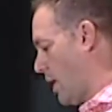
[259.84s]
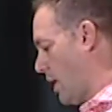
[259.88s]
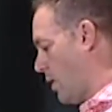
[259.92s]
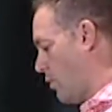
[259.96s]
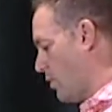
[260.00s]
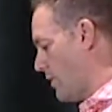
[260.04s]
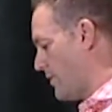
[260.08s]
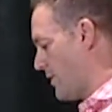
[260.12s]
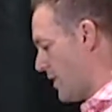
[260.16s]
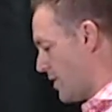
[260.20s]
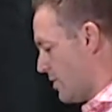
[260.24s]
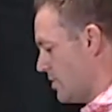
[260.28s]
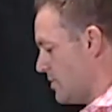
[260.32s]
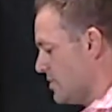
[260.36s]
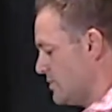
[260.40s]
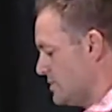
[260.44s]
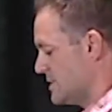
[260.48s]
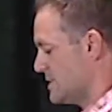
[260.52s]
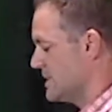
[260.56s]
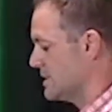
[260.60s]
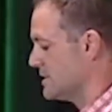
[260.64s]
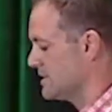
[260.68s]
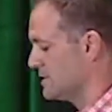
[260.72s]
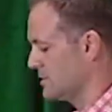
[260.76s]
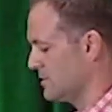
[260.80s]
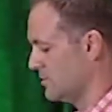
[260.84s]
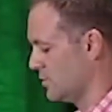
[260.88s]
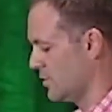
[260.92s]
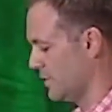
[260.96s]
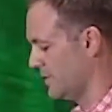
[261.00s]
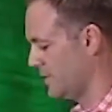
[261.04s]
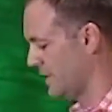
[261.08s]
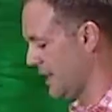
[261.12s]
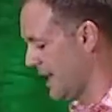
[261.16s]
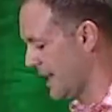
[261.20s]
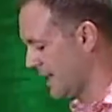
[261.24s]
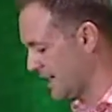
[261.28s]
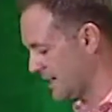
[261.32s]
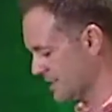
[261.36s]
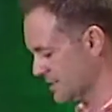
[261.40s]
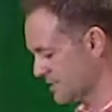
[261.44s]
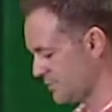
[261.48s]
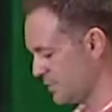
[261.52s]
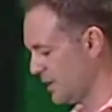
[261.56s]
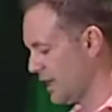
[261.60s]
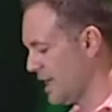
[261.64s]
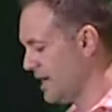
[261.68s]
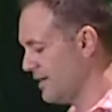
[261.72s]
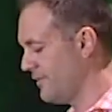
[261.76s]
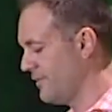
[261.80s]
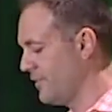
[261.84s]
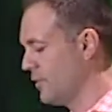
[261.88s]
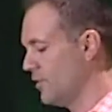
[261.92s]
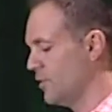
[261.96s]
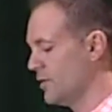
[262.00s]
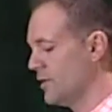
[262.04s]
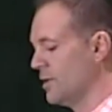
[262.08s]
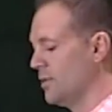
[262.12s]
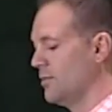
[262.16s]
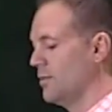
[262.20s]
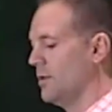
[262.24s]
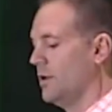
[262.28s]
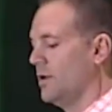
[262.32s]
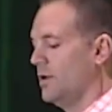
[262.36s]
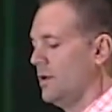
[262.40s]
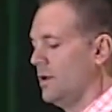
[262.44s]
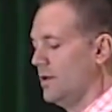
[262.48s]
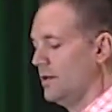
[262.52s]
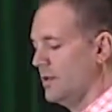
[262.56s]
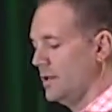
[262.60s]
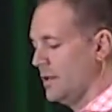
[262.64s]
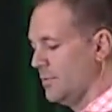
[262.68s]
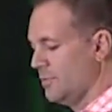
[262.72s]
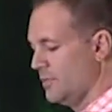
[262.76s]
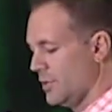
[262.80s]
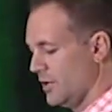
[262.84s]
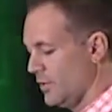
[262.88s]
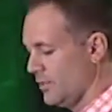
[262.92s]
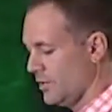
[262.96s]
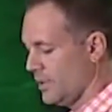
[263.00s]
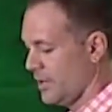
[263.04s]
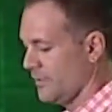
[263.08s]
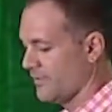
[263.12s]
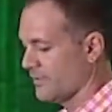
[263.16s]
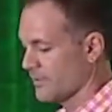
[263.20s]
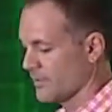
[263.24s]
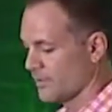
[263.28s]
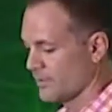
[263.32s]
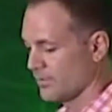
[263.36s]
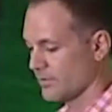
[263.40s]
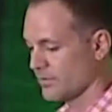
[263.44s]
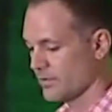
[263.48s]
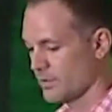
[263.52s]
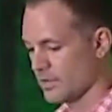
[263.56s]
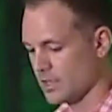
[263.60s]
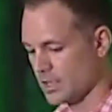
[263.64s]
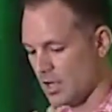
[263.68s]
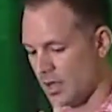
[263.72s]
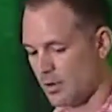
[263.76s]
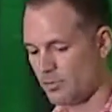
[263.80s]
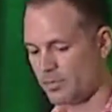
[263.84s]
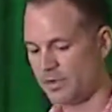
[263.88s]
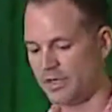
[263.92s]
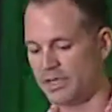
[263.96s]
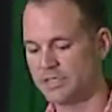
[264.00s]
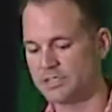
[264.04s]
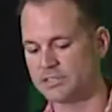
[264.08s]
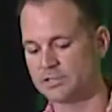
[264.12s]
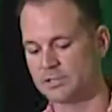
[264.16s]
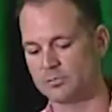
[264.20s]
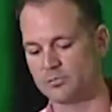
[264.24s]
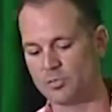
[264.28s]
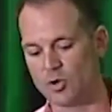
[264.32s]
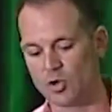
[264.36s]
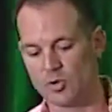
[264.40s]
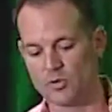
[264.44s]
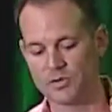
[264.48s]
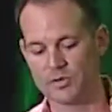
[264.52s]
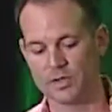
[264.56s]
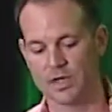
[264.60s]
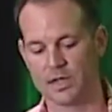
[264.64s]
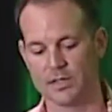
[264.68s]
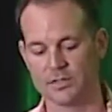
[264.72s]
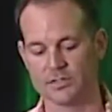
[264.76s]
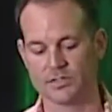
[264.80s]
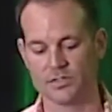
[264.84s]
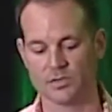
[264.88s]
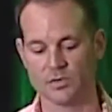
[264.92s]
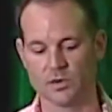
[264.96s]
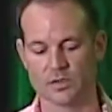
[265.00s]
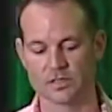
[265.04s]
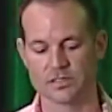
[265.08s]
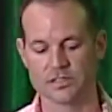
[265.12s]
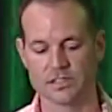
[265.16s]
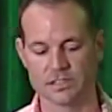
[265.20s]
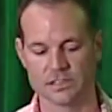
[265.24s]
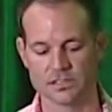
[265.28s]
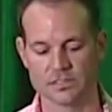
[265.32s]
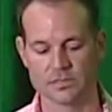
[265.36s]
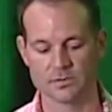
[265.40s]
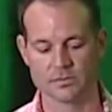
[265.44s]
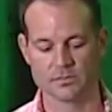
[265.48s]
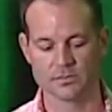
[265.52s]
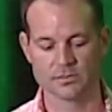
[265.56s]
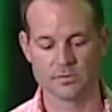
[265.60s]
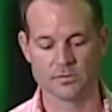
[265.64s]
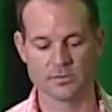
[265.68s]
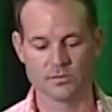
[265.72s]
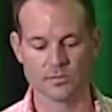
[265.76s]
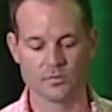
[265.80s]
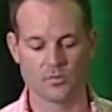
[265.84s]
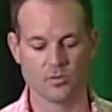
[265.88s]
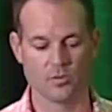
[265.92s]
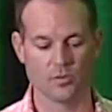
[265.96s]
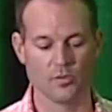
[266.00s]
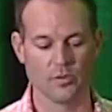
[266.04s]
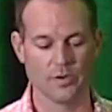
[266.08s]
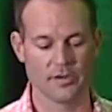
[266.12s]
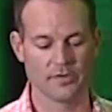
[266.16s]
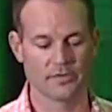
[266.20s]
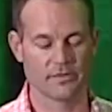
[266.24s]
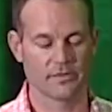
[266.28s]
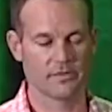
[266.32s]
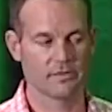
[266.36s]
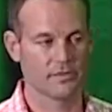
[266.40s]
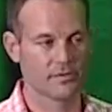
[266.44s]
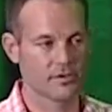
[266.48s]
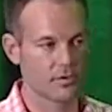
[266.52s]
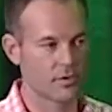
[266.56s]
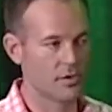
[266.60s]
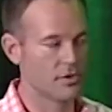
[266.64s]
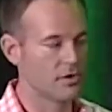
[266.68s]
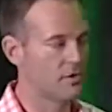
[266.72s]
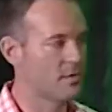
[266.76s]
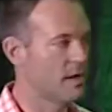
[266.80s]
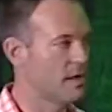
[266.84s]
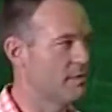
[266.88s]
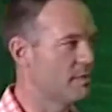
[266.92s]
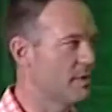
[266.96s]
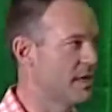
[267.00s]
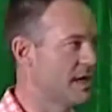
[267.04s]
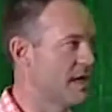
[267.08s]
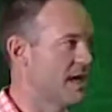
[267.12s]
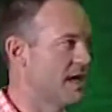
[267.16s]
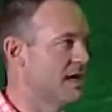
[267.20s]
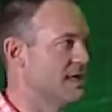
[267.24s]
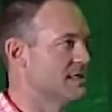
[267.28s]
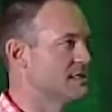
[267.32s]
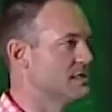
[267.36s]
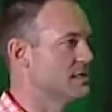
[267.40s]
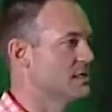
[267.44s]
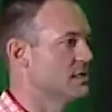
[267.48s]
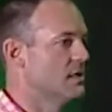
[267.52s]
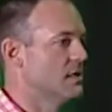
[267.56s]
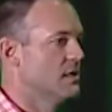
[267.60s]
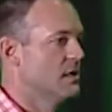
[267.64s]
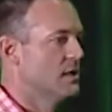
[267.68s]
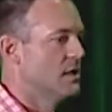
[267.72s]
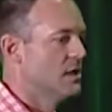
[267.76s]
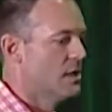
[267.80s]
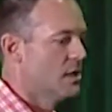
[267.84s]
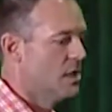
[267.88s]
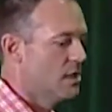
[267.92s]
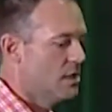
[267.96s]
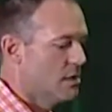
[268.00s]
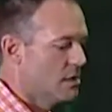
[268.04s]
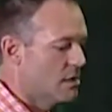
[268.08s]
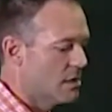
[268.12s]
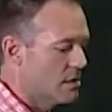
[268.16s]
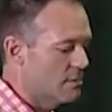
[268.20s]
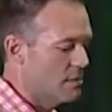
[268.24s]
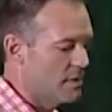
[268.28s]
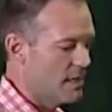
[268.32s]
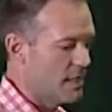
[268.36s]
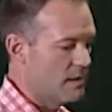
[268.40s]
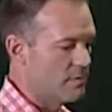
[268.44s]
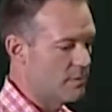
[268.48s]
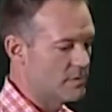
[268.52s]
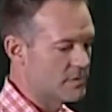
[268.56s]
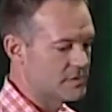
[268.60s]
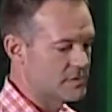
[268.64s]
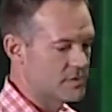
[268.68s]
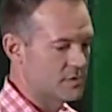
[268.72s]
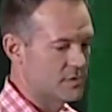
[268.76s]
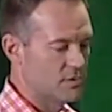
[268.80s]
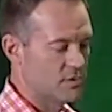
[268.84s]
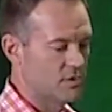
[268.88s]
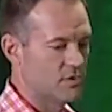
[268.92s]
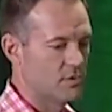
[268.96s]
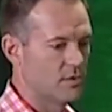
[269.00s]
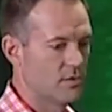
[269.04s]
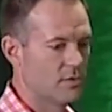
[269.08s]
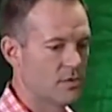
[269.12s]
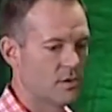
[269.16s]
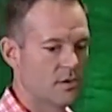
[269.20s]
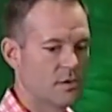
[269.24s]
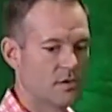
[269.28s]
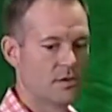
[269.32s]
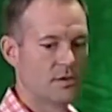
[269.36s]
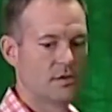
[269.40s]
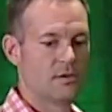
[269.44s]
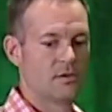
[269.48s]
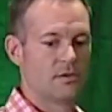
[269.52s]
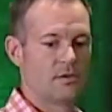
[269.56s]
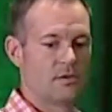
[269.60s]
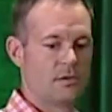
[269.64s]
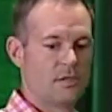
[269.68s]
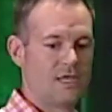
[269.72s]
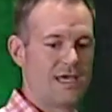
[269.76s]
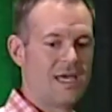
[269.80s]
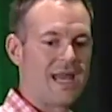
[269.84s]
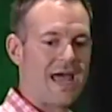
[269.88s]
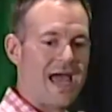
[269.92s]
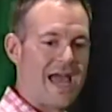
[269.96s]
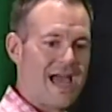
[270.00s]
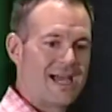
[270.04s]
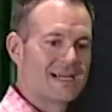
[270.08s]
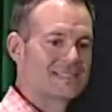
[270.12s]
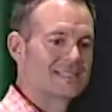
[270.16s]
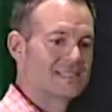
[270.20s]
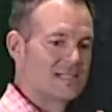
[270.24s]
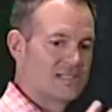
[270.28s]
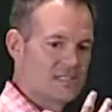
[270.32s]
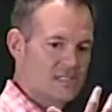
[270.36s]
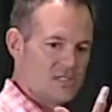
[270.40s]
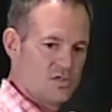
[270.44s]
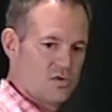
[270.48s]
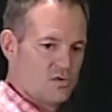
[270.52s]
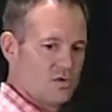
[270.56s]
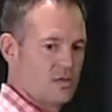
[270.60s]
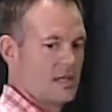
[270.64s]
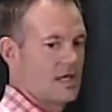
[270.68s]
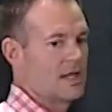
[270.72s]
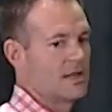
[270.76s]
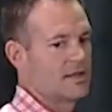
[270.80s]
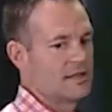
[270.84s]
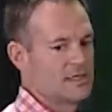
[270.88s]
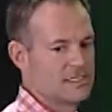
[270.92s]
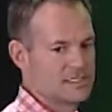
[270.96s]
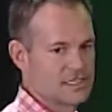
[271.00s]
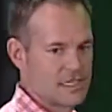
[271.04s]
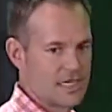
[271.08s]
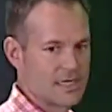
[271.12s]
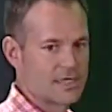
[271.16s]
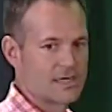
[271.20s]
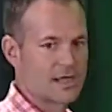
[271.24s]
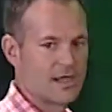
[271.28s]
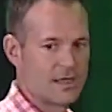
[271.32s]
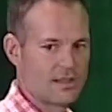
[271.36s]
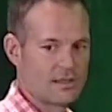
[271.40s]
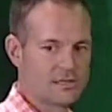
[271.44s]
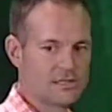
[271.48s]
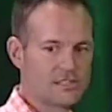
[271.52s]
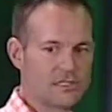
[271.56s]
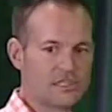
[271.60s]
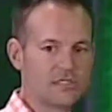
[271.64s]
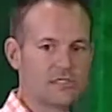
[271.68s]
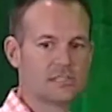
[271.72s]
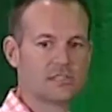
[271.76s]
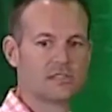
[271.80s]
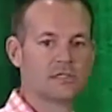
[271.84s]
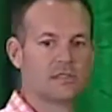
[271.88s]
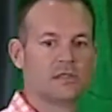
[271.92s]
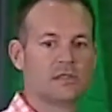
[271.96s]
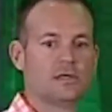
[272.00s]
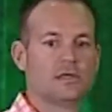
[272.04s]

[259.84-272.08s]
with our new system, with the AgX platform, the ability for companies to bolt on to our system through our new APIs, you're going to be able to get access to a lot of these technologies